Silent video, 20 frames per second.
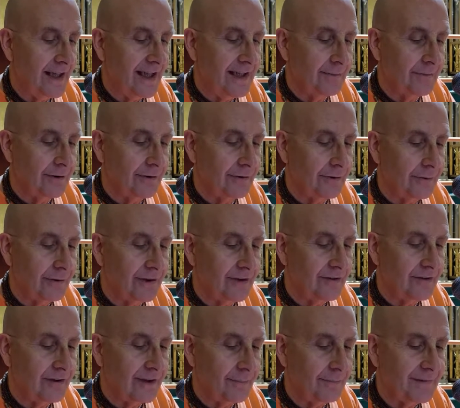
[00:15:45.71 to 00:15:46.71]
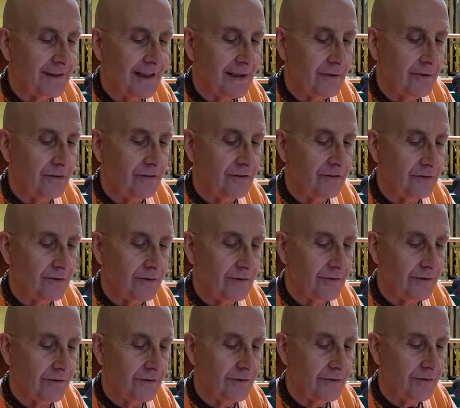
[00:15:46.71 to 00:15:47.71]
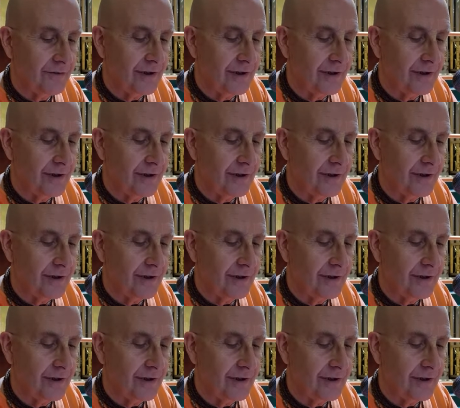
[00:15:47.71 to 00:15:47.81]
able to accept our service